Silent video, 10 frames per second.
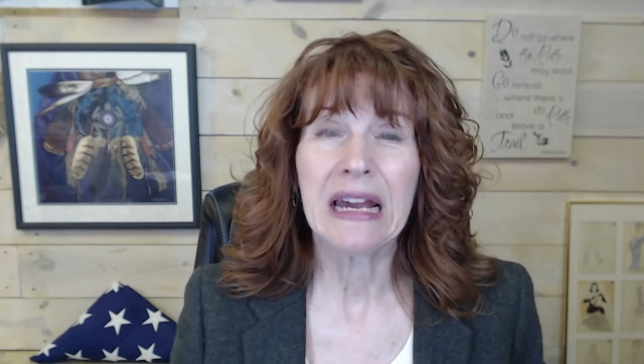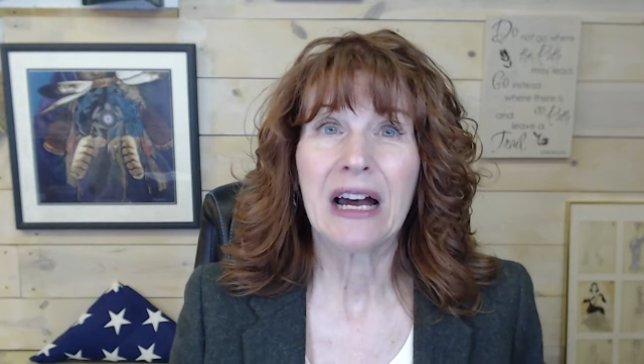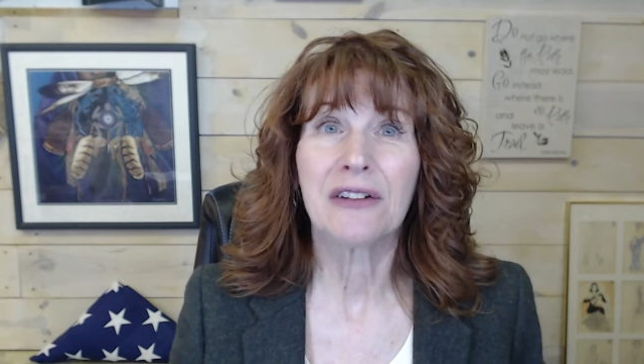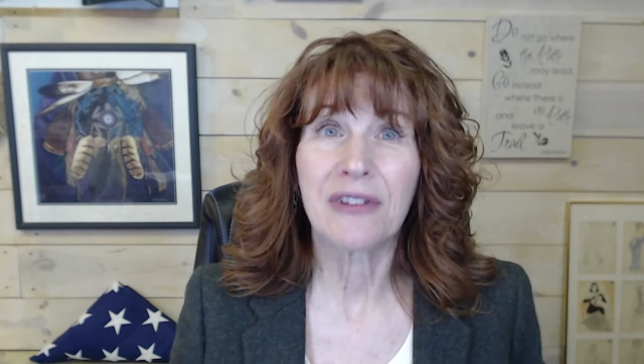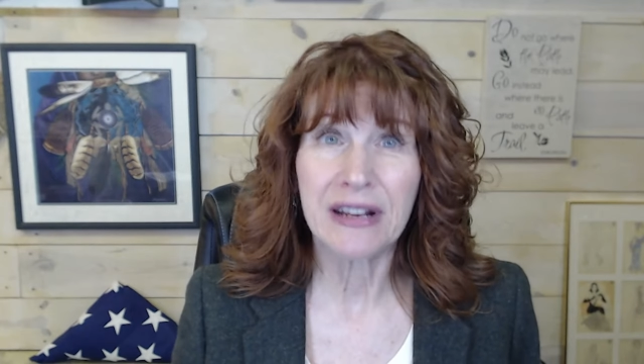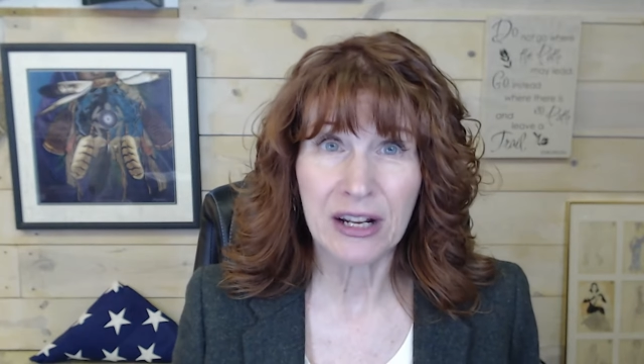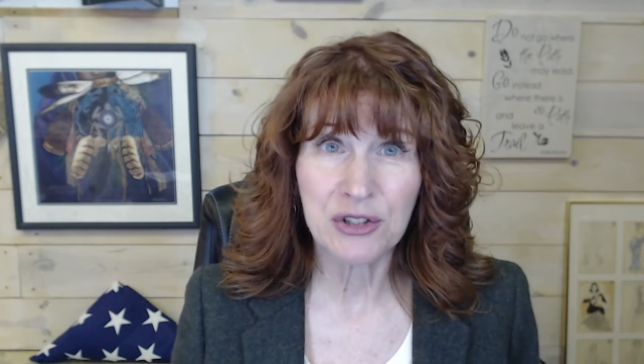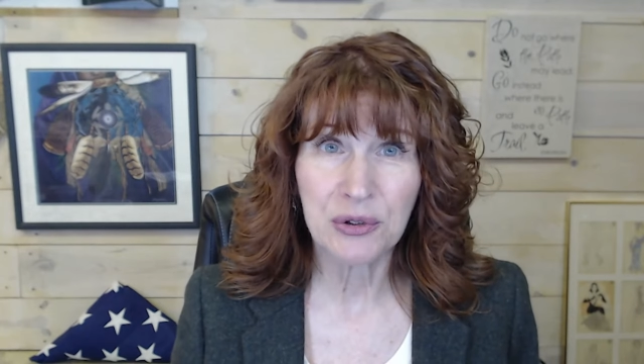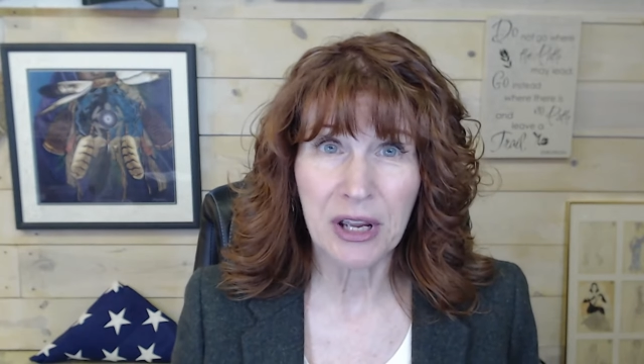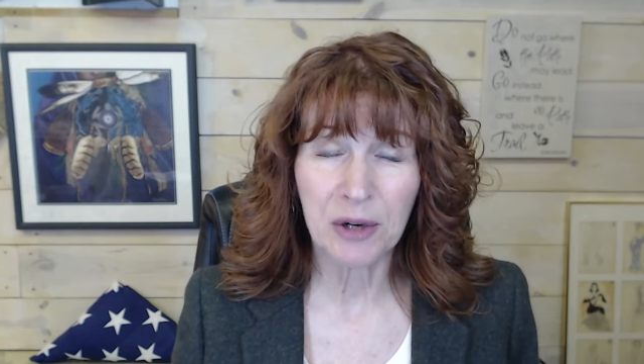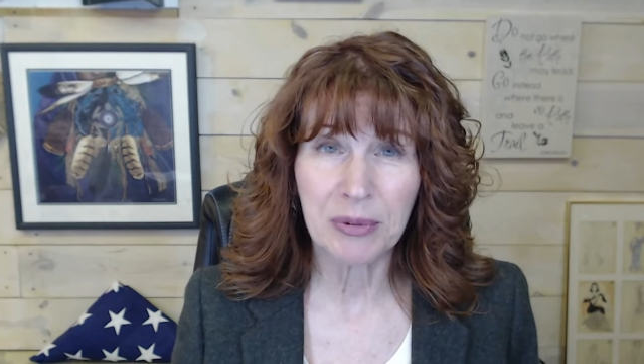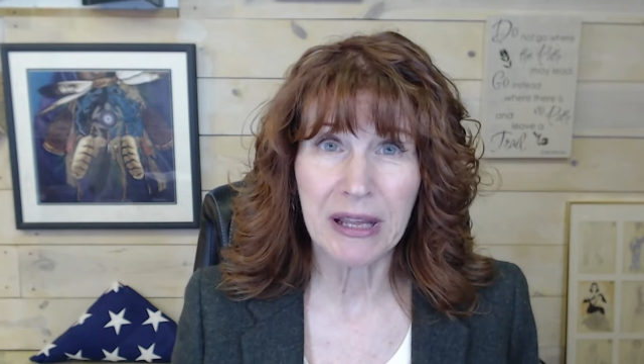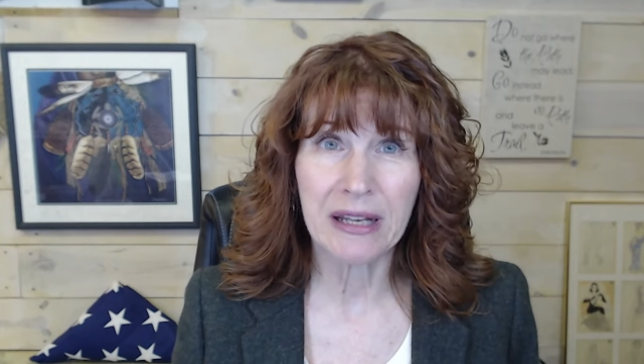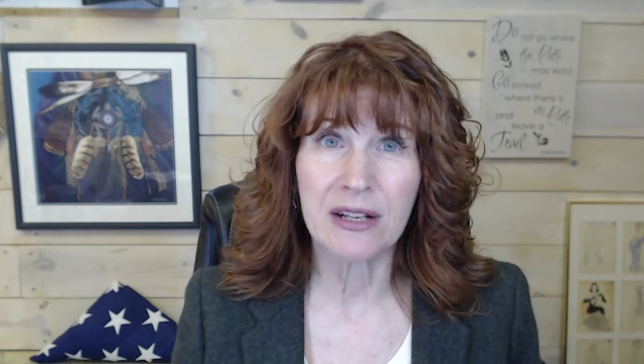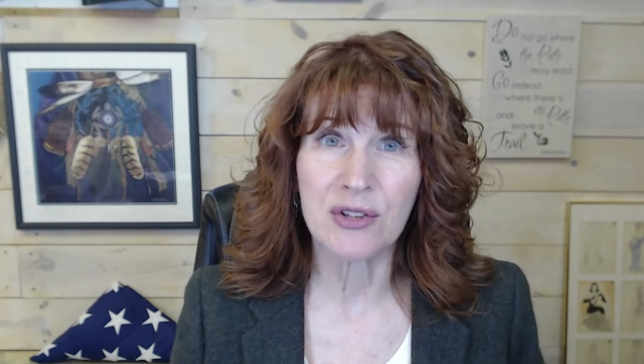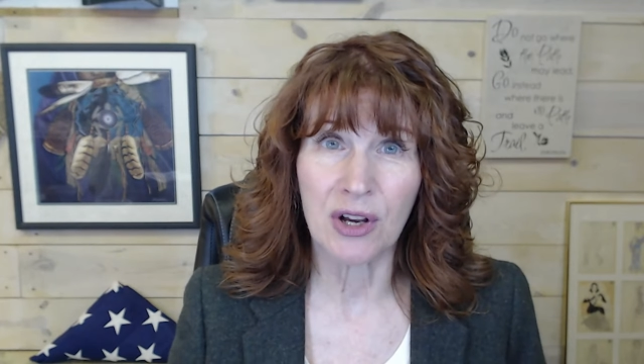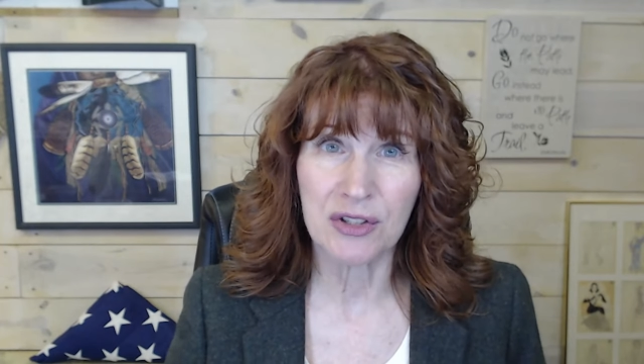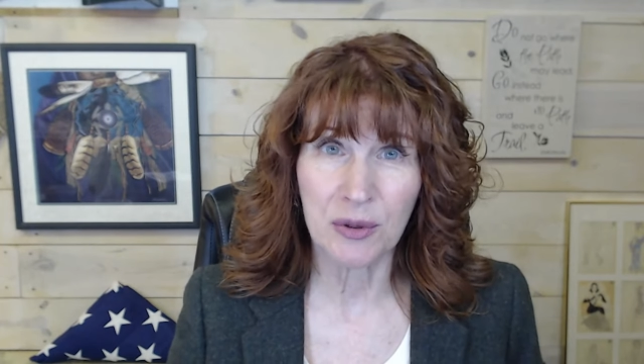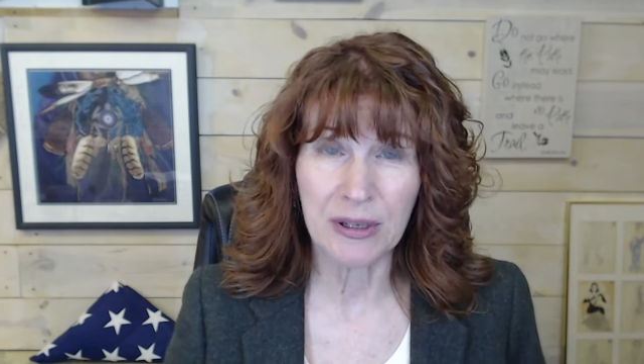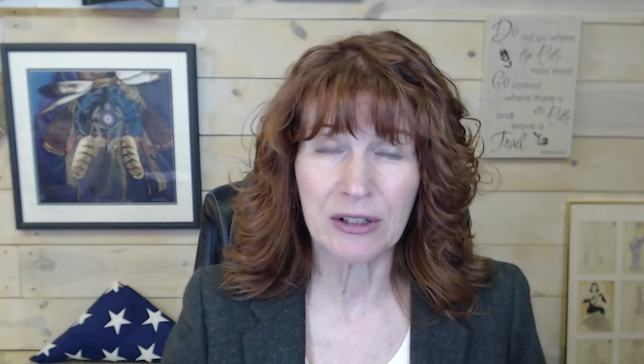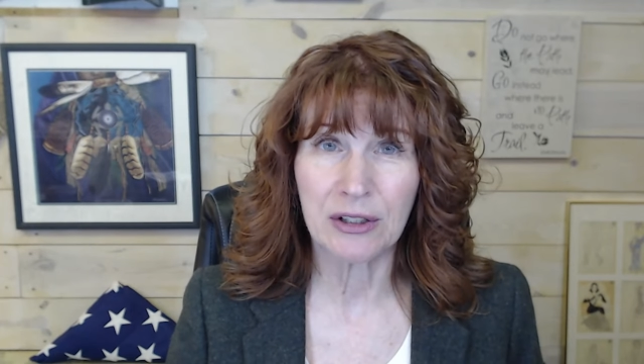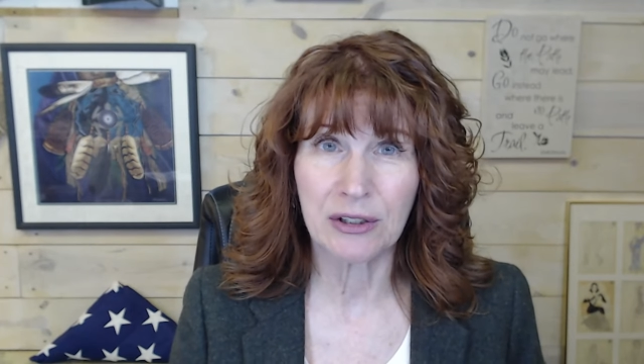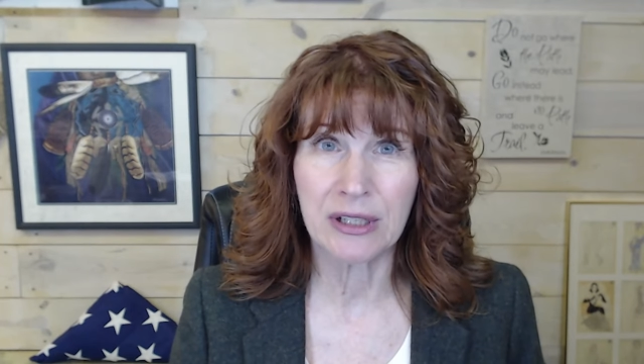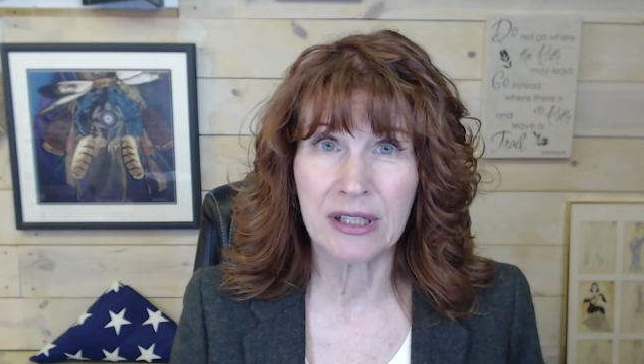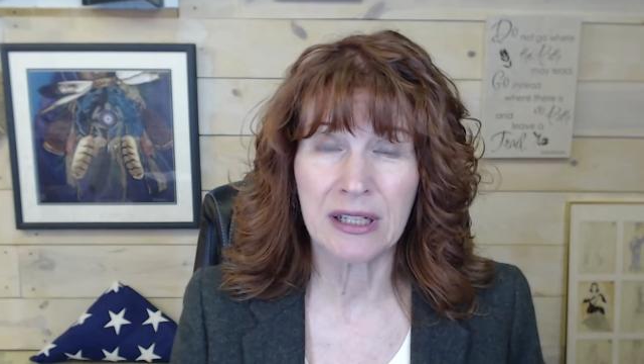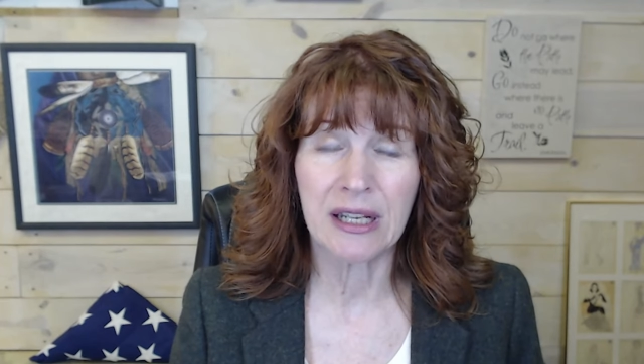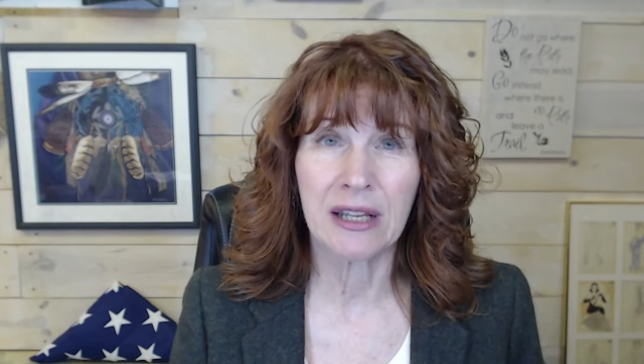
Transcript: A financial care plan is also included